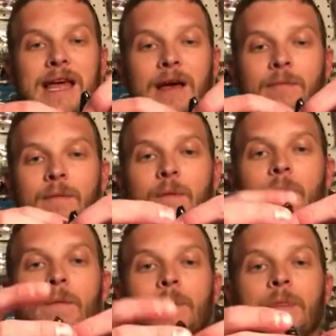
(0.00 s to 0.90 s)
them.
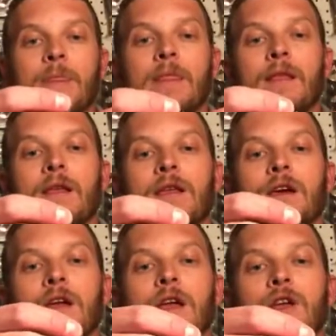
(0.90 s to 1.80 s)

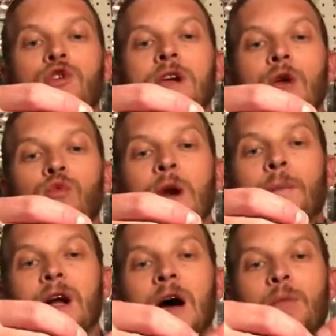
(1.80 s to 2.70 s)
You can rip
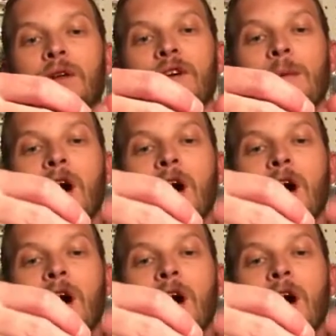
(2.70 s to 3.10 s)
a couple of them